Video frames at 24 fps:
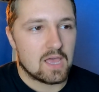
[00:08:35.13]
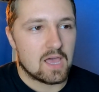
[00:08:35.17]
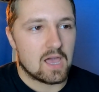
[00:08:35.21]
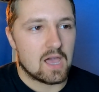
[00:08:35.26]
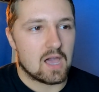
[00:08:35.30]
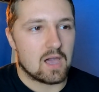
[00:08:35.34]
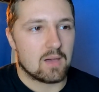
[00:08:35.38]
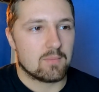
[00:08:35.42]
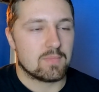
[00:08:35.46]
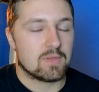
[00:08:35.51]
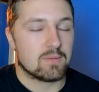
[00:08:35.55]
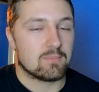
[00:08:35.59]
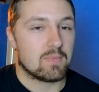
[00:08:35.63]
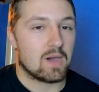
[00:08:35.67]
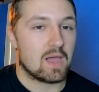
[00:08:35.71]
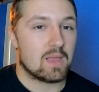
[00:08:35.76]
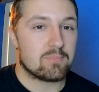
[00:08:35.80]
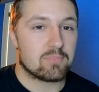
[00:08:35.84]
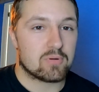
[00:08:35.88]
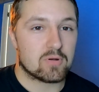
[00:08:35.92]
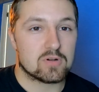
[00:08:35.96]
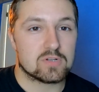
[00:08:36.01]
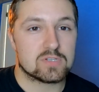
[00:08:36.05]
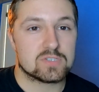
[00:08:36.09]
In my
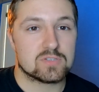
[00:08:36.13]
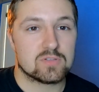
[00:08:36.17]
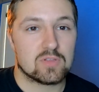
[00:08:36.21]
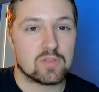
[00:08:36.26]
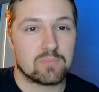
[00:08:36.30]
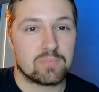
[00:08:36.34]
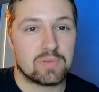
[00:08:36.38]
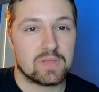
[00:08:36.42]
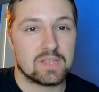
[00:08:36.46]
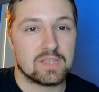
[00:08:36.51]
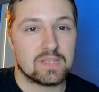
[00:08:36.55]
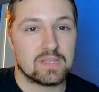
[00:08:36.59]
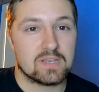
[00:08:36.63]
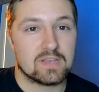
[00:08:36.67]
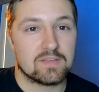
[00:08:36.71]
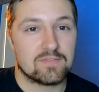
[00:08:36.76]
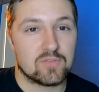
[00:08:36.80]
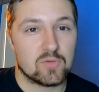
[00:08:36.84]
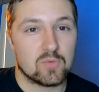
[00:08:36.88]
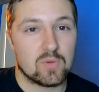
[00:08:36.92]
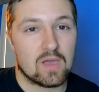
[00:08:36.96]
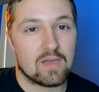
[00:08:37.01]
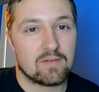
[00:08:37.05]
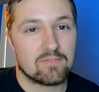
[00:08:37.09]
personal opinion,
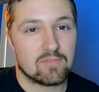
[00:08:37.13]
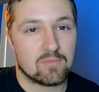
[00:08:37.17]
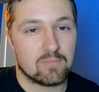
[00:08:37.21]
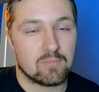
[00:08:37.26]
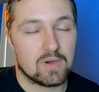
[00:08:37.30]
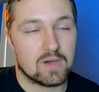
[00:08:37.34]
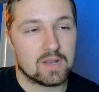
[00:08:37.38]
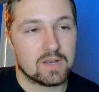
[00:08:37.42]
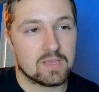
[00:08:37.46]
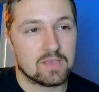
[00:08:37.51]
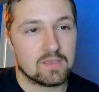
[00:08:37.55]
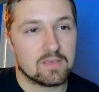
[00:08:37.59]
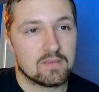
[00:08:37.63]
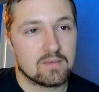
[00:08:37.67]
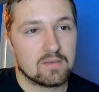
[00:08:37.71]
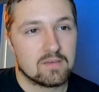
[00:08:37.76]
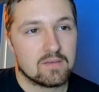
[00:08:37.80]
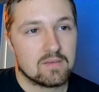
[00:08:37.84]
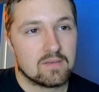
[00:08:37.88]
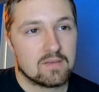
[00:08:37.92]
if you have the money,